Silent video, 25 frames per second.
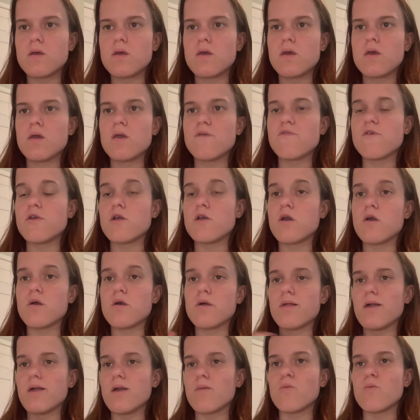If you
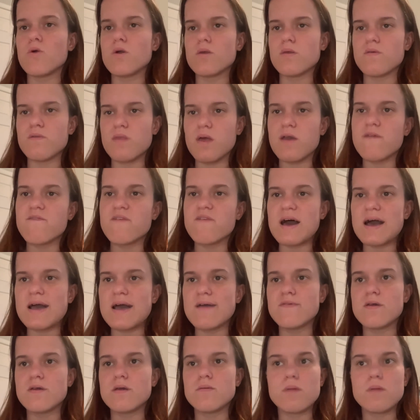go like more than like
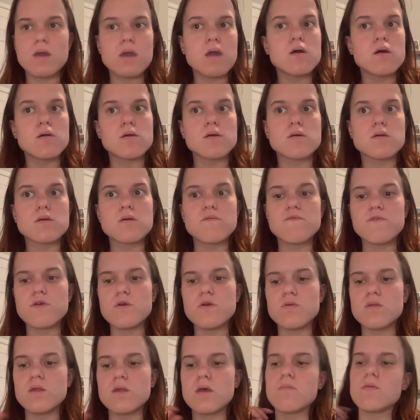5, it may
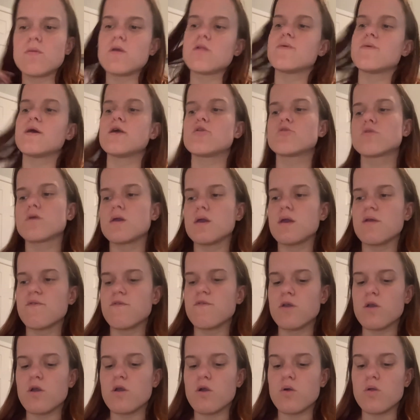confuse them, especially
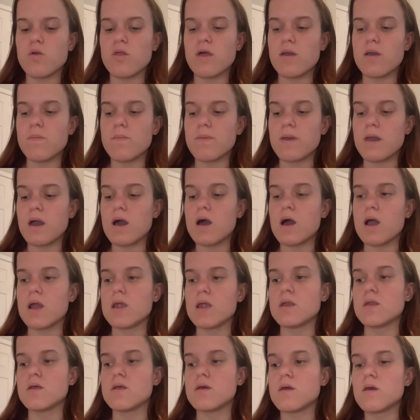if you go like
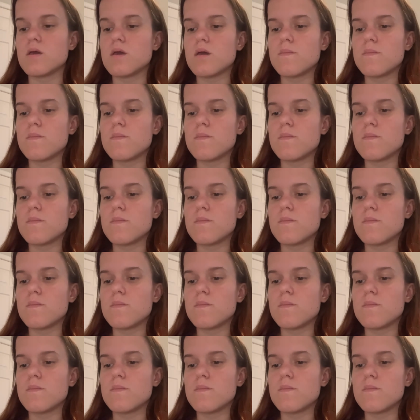behind,